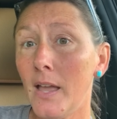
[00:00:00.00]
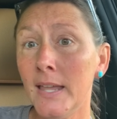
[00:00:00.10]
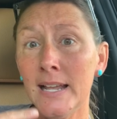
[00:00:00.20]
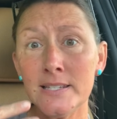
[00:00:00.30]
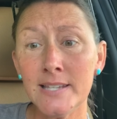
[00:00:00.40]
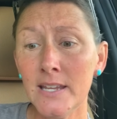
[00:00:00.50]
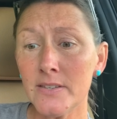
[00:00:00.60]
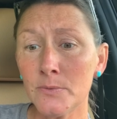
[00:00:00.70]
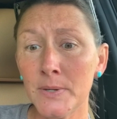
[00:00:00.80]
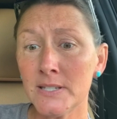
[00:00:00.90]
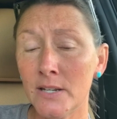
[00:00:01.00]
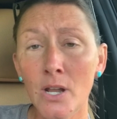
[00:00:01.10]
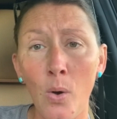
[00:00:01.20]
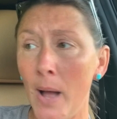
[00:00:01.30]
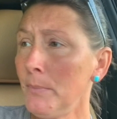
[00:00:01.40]
And I say this because I
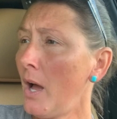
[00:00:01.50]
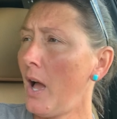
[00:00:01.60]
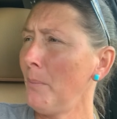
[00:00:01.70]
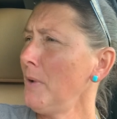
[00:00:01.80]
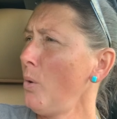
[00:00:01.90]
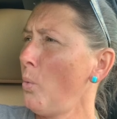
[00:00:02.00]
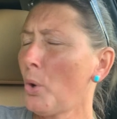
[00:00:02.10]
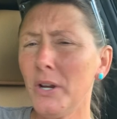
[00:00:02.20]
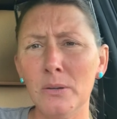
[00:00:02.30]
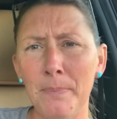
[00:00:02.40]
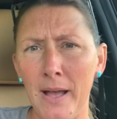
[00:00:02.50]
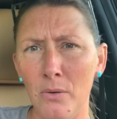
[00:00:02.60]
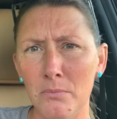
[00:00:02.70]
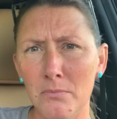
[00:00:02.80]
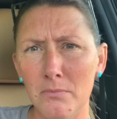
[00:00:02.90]
know I'm not I'm not worried
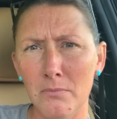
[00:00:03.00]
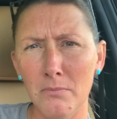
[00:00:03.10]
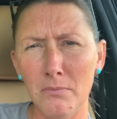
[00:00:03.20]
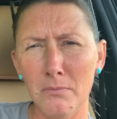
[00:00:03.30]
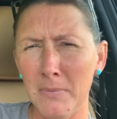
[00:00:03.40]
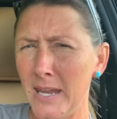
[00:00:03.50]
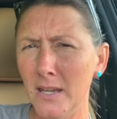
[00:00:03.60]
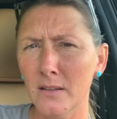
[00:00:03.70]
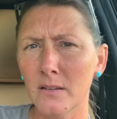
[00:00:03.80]
about me.